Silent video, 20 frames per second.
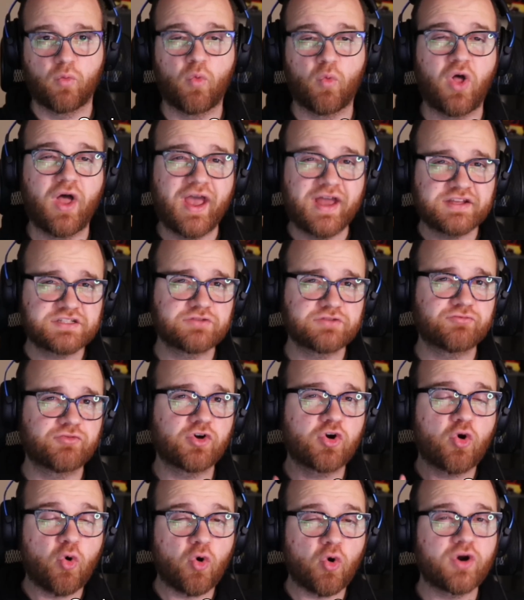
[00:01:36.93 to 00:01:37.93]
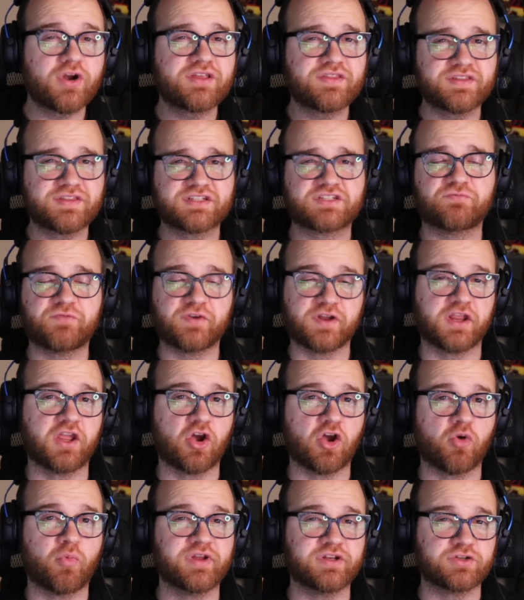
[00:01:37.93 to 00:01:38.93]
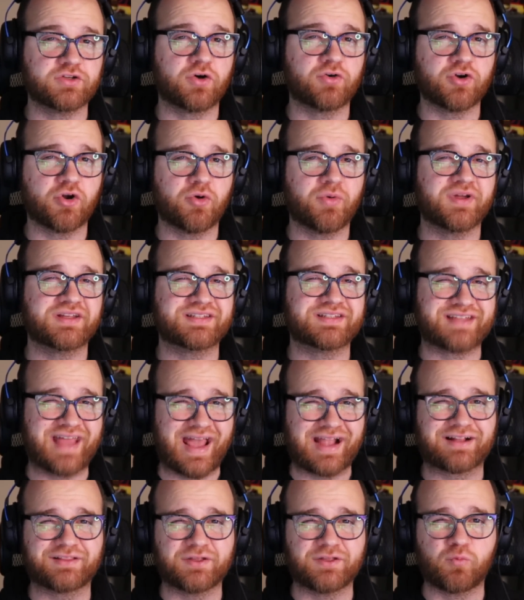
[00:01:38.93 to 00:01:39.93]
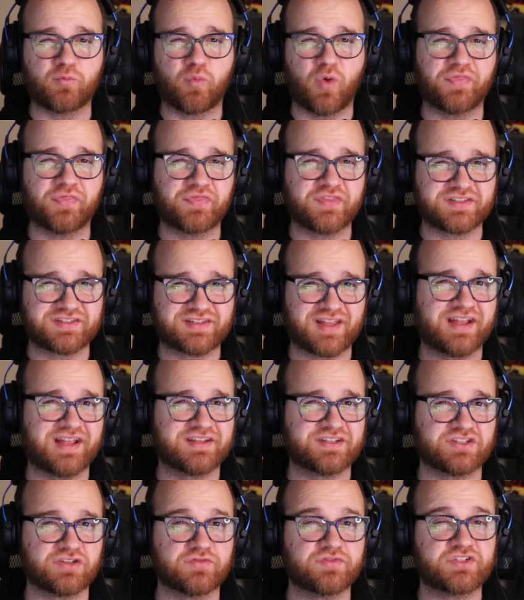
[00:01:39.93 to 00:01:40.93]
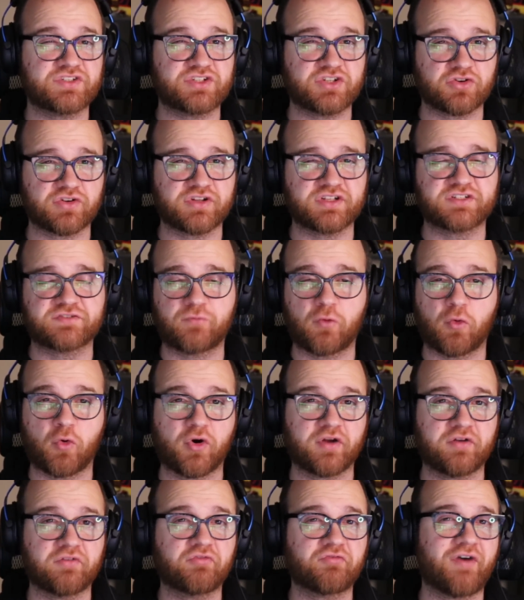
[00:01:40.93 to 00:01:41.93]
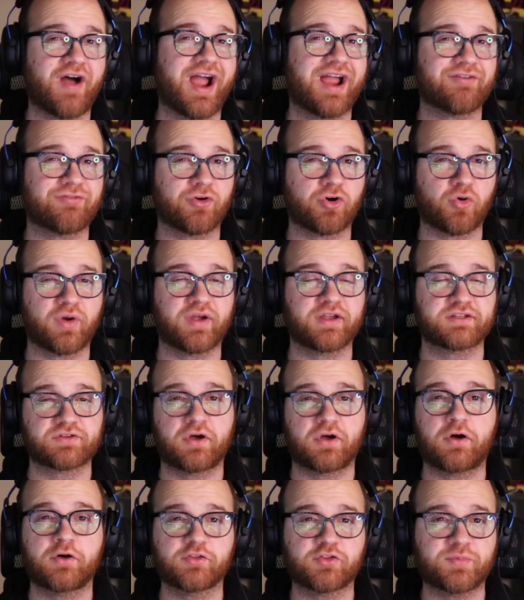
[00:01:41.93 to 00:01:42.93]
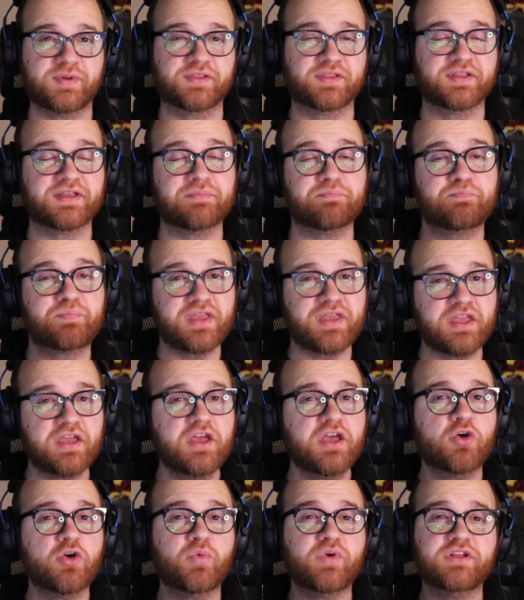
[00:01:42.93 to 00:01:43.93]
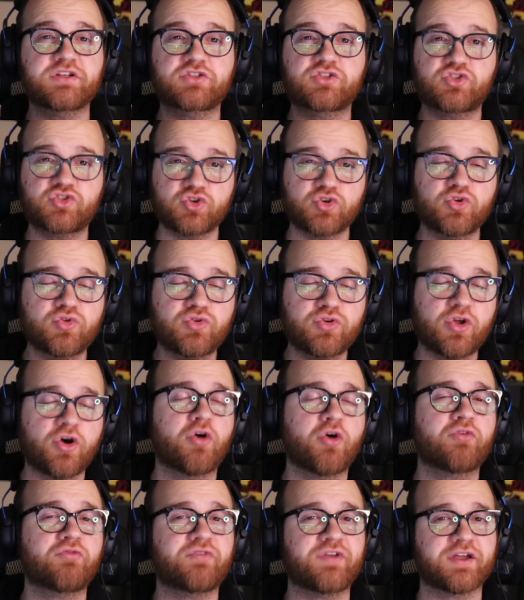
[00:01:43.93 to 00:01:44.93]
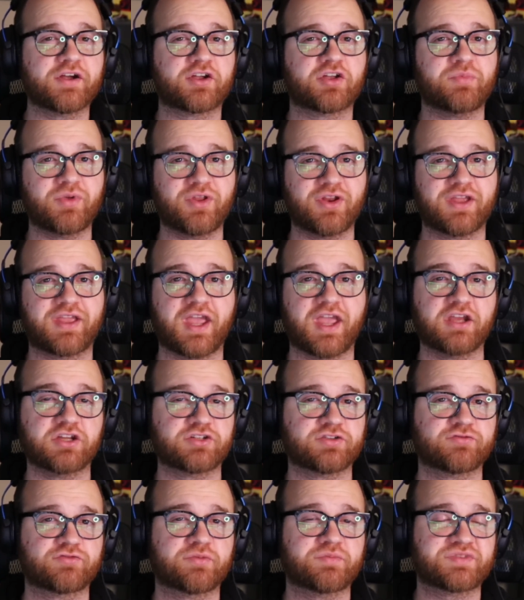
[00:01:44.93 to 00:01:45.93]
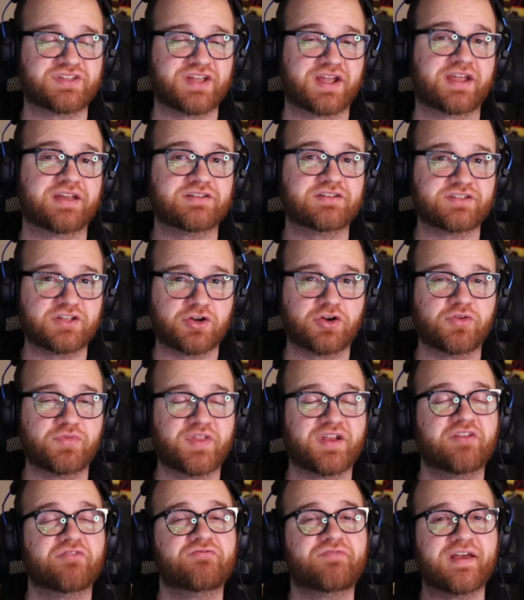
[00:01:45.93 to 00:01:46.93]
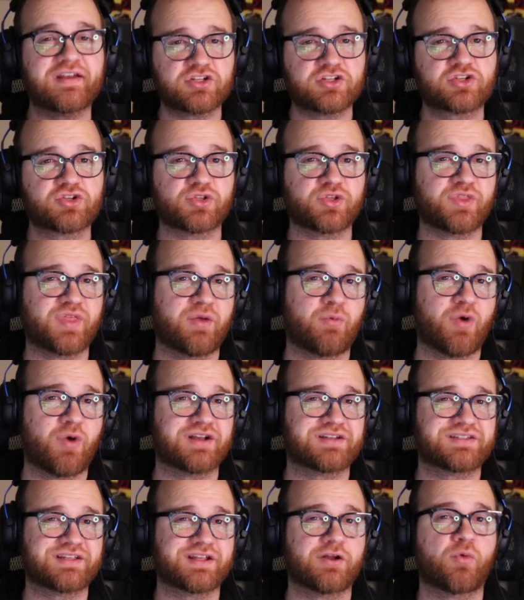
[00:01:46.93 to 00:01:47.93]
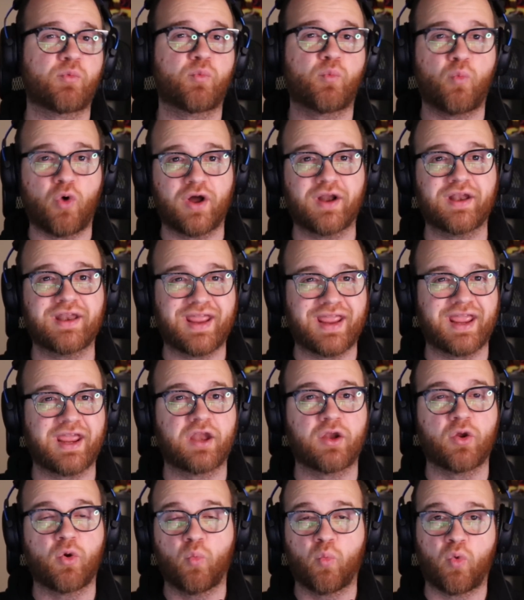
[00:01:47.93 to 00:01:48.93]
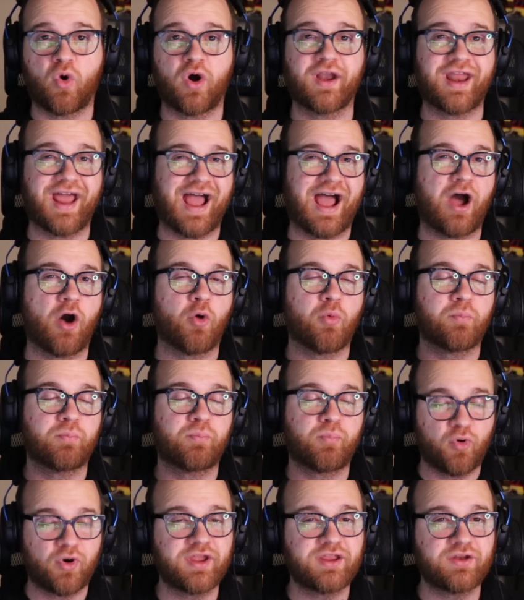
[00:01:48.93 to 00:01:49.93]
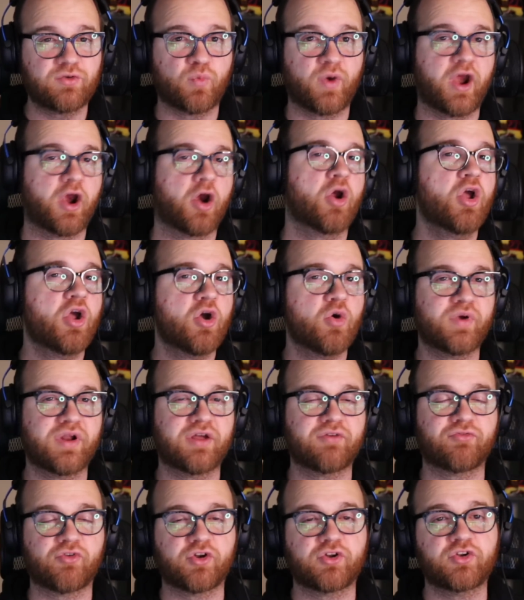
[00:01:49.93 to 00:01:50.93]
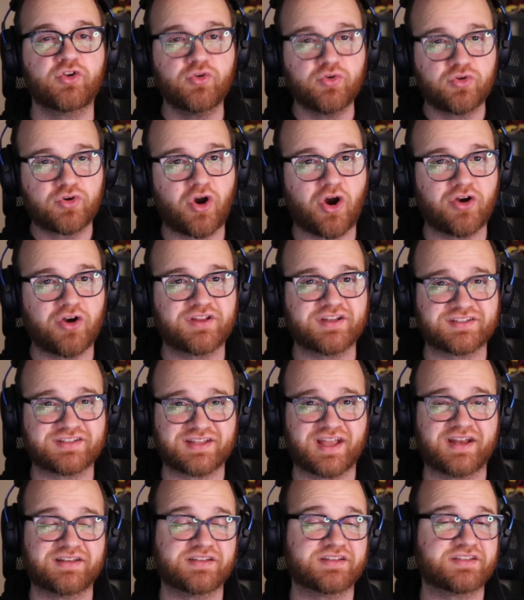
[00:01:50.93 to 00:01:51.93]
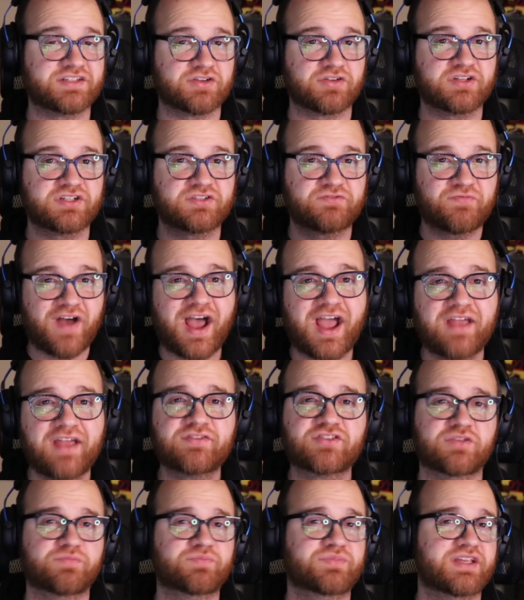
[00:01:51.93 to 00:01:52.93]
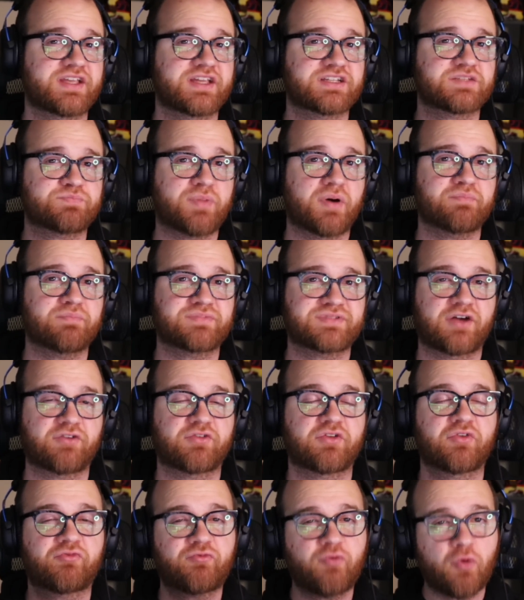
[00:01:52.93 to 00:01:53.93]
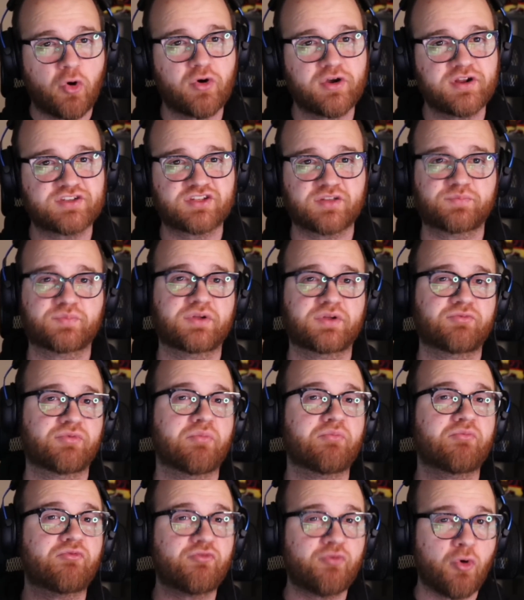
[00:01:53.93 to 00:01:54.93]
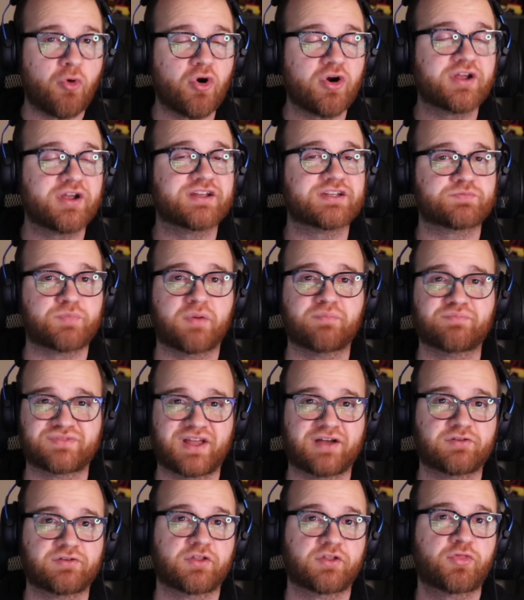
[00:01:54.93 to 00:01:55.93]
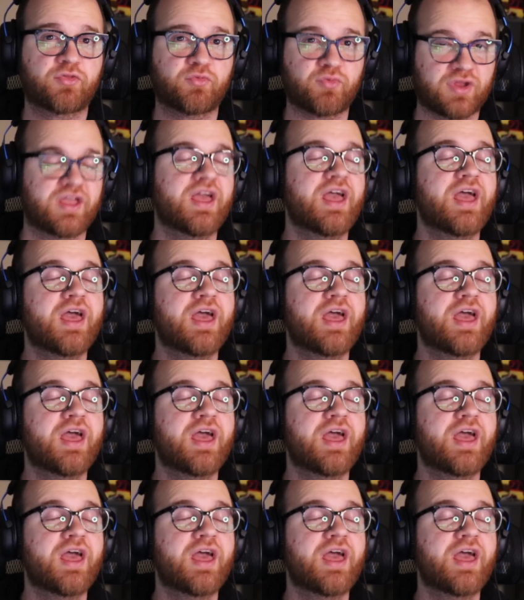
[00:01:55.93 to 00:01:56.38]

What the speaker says: Well, as of recording this video, we don't know exactly what the sizes of Series 4 and 5 are going to ultimately be. We do know via communication from Second Dinner that eventually they wanted a one-in, one-out point where whenever a new card gets added to Series 5, something gets bumped down to 4, and something from 4 gets bumped down to 3.